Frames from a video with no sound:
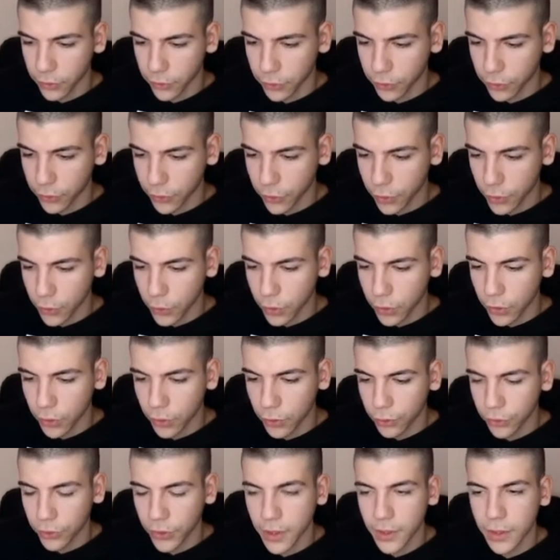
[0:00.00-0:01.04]
So you will
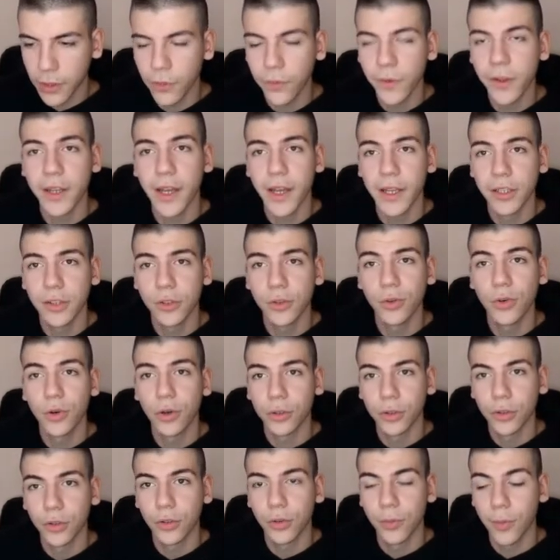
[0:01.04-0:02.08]
use either vidIQ or
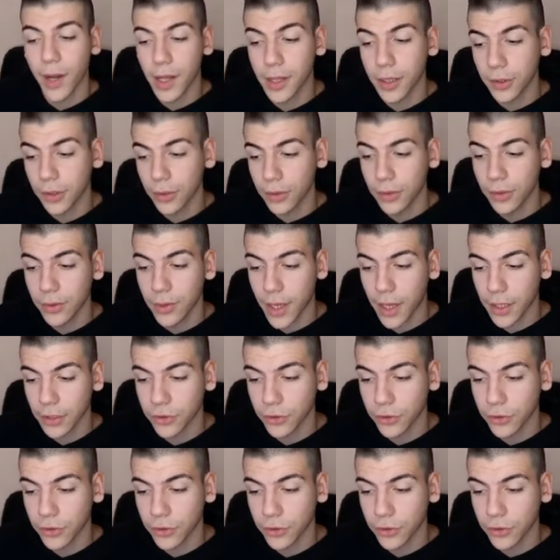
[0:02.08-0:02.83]
TubeBuddy to do that.